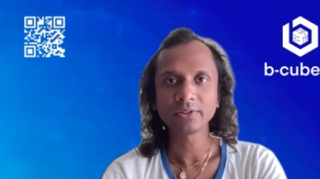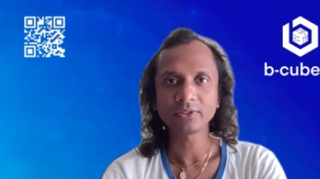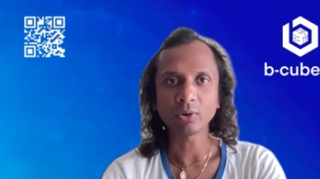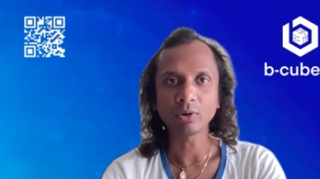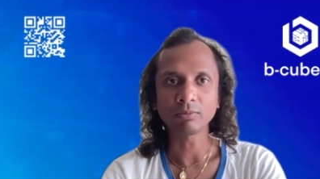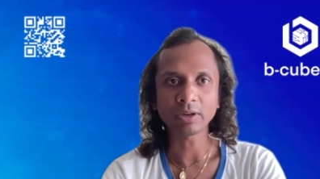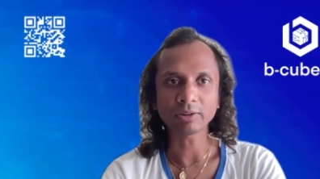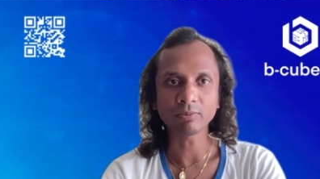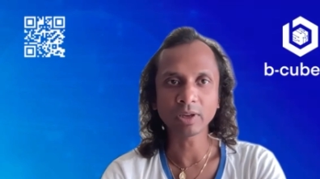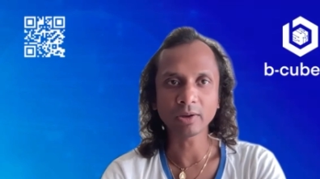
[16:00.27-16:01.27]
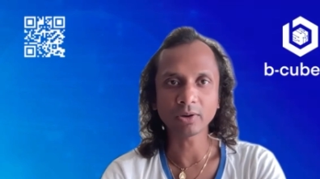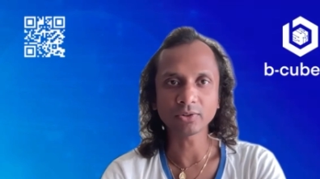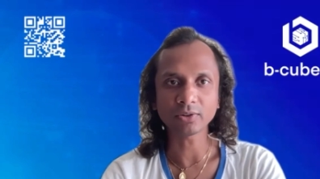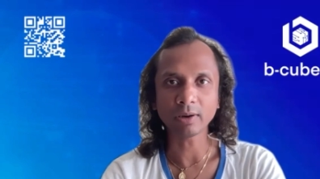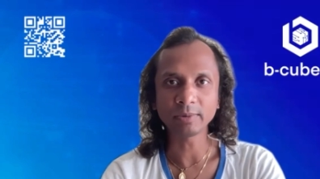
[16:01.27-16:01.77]
so but we are
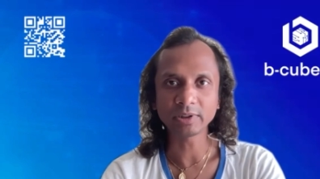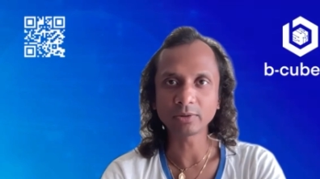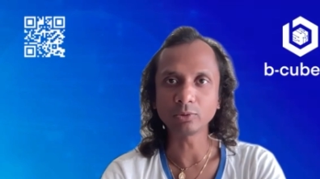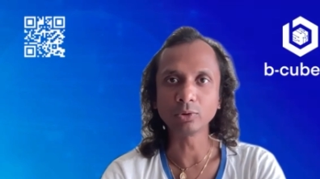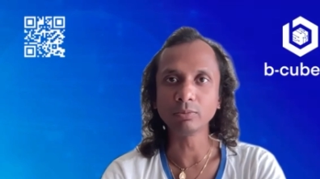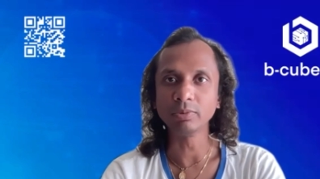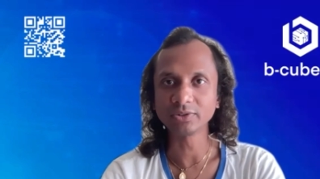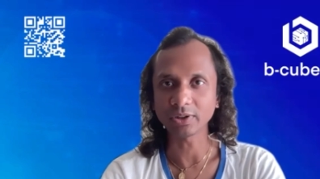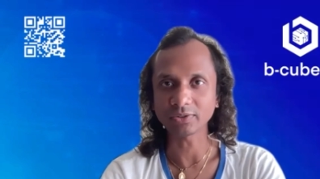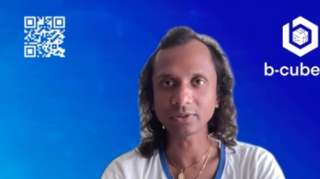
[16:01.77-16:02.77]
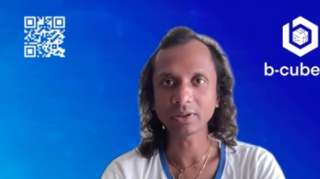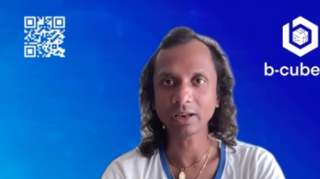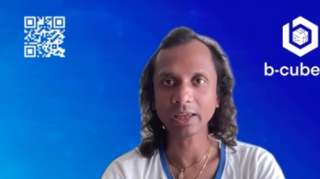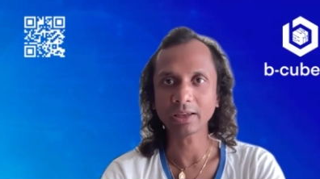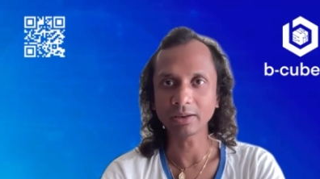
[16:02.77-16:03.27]
also committed to business
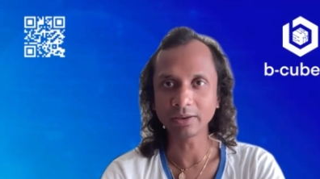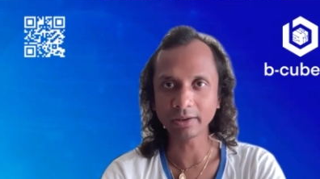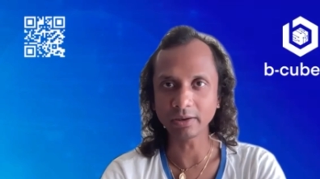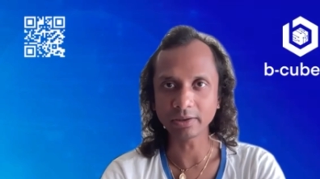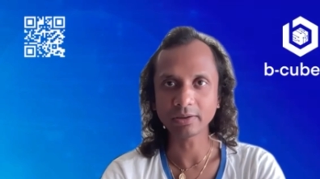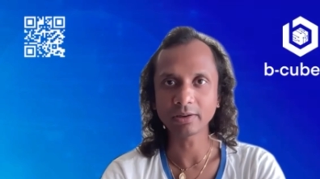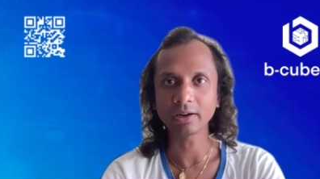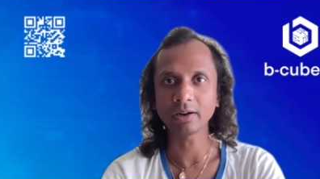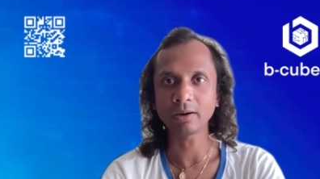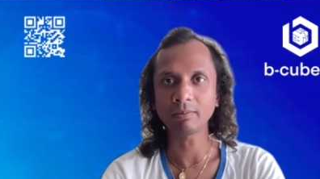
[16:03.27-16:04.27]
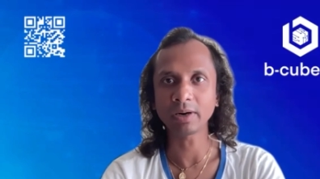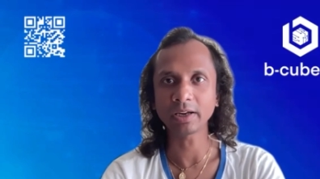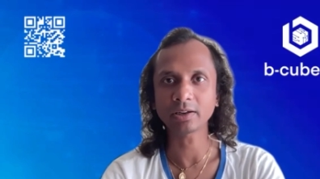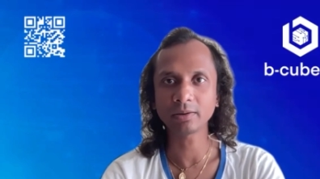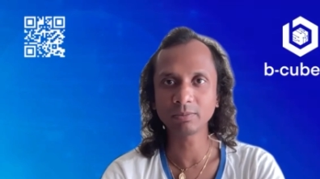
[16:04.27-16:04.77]
like legally uh,
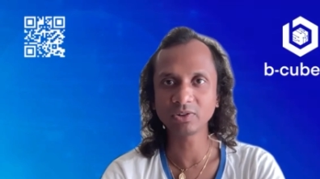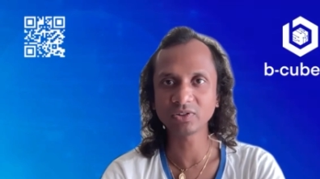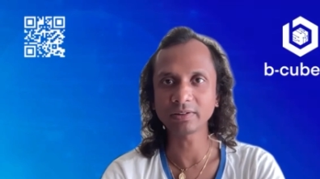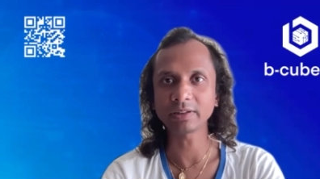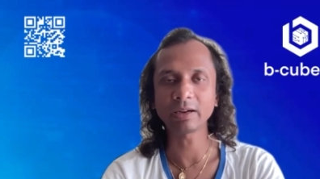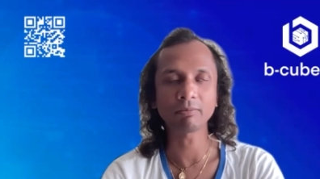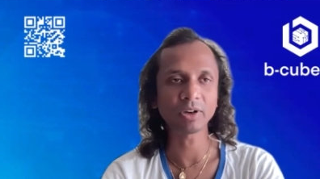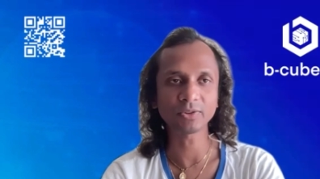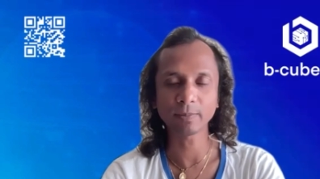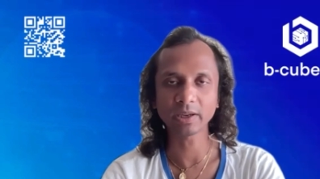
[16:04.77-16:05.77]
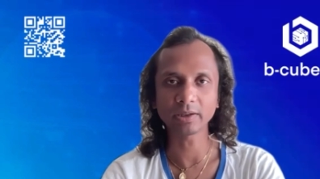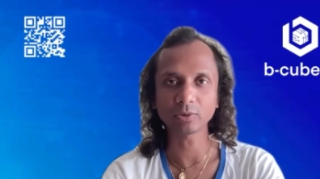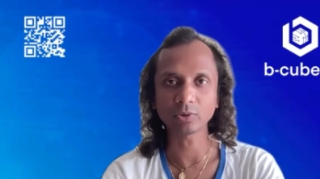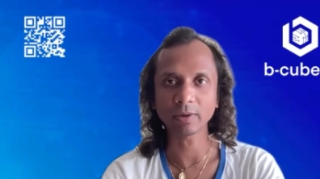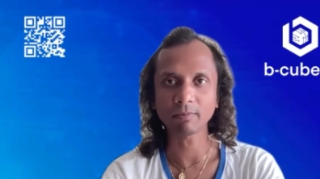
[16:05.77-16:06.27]
by convincing them by
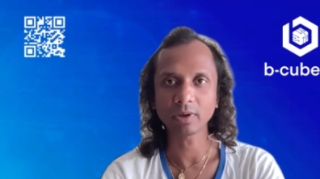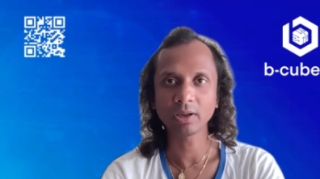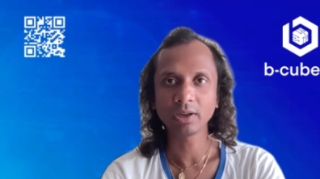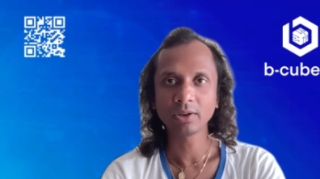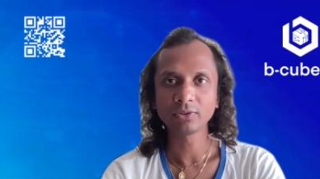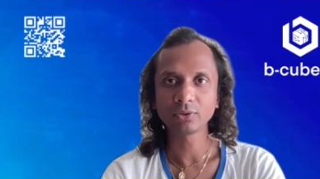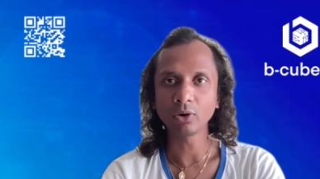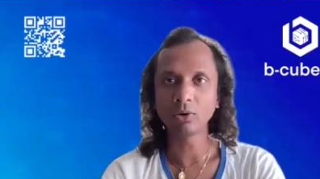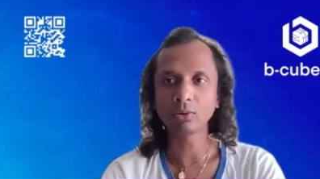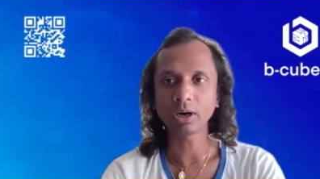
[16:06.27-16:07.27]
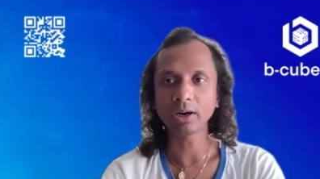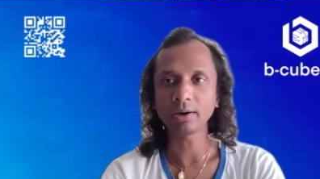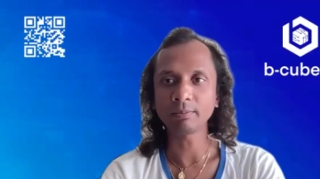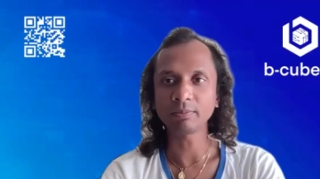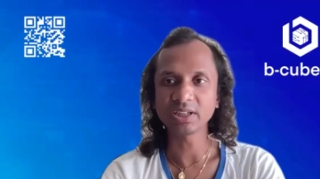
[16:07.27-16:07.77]
speaking to them so
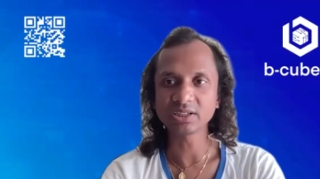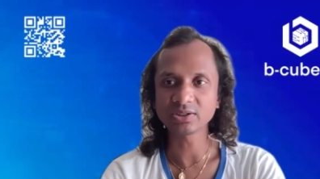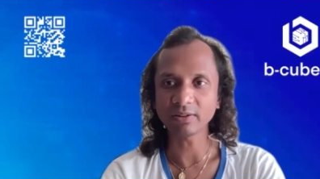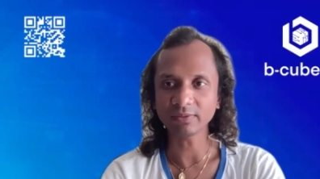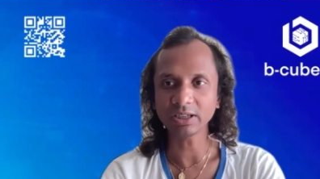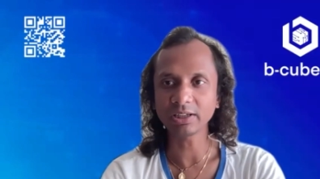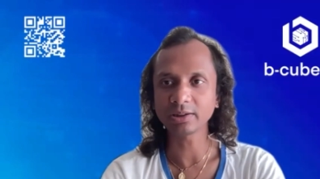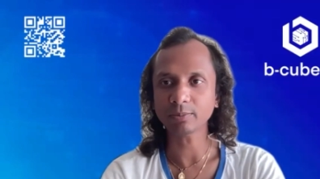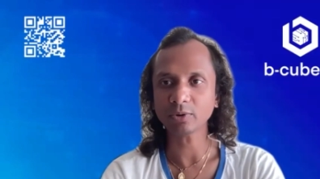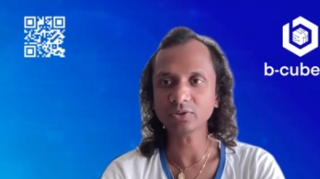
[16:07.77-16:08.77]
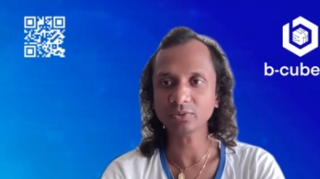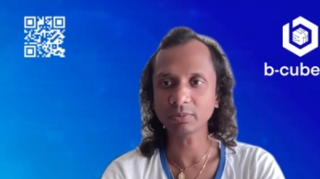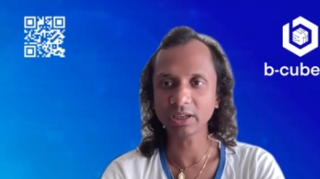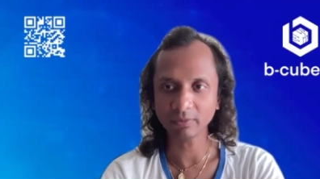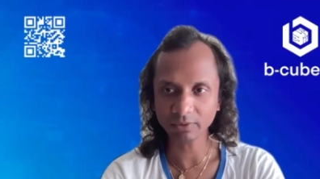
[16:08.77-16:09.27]
um, this is definitely in the process.
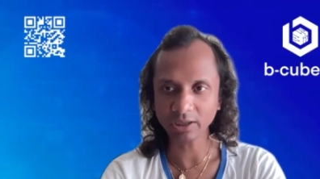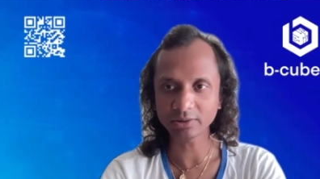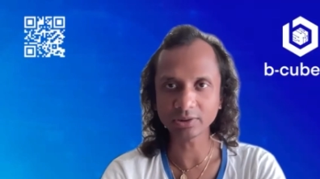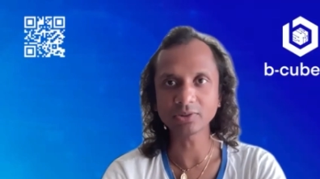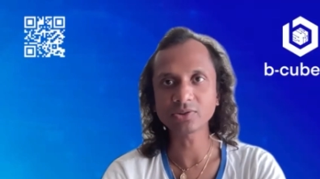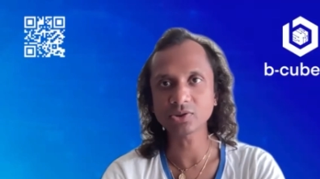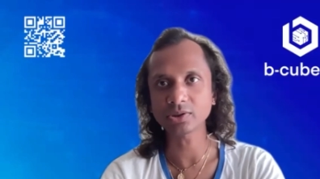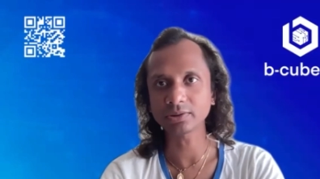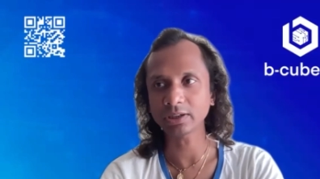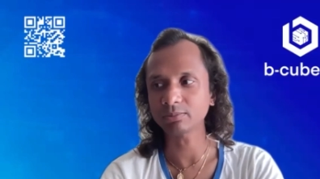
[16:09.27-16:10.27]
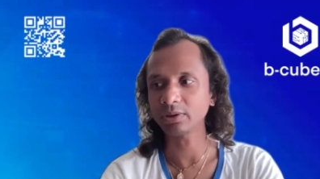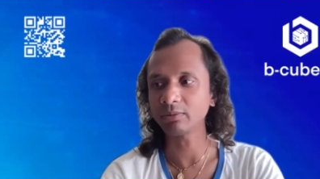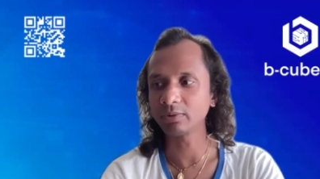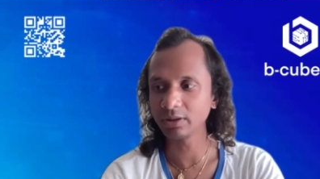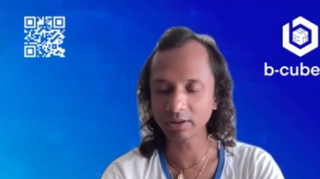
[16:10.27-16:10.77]
We have taken the decision that
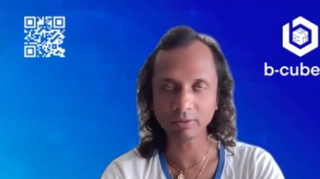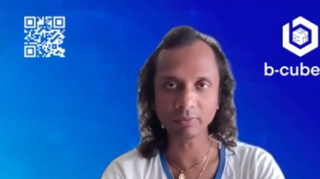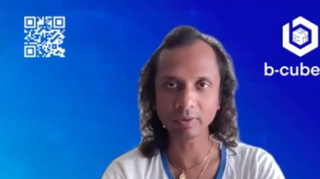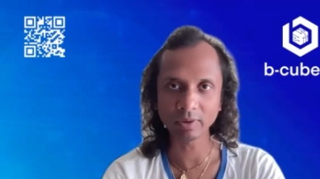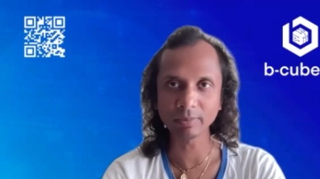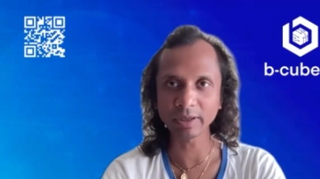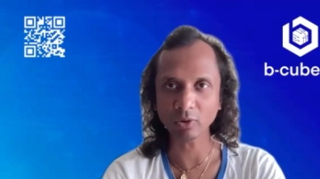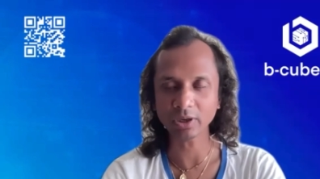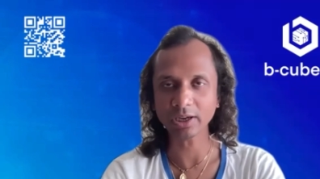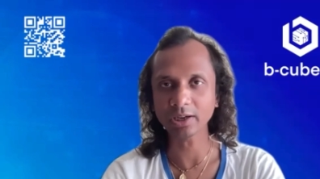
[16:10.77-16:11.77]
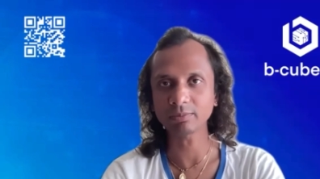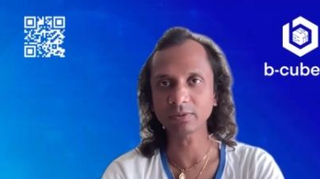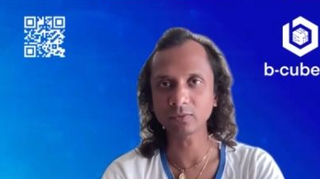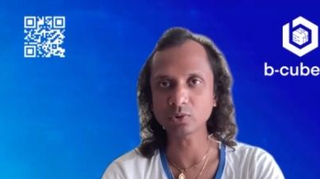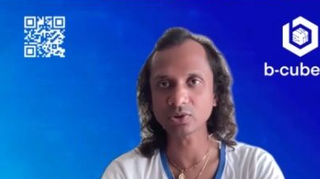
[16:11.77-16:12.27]
we will we will be going ahead
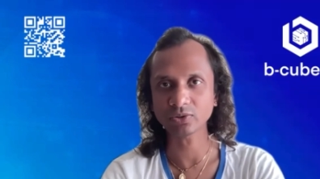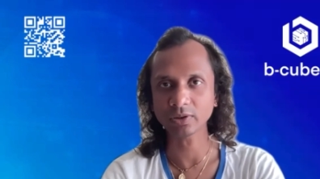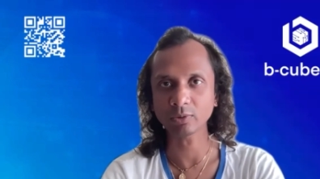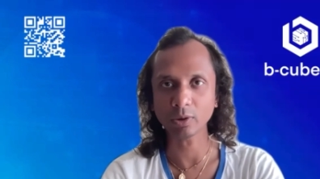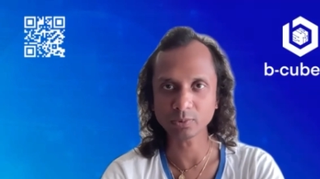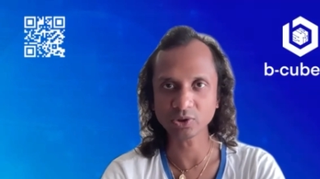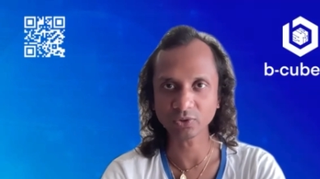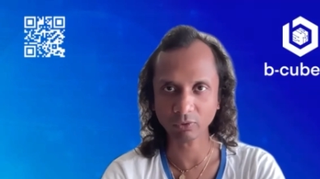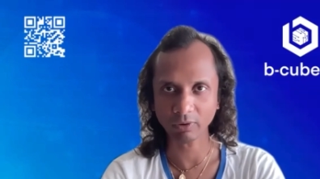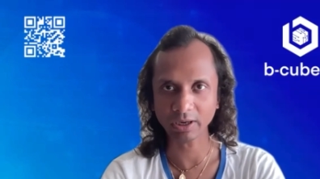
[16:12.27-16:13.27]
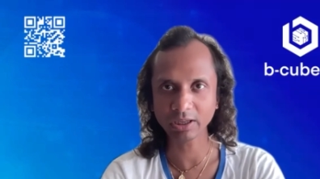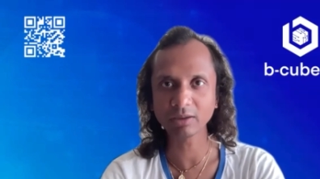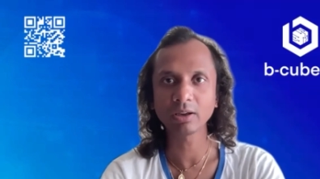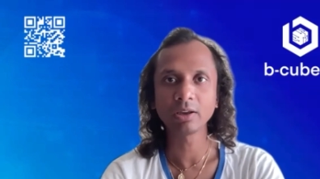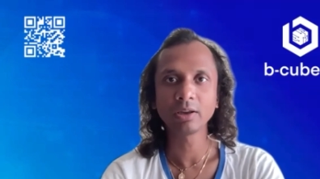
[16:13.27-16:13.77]
with futures and options
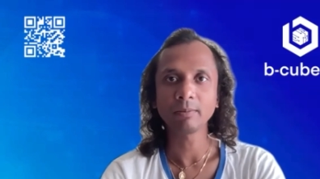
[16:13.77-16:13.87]
trading,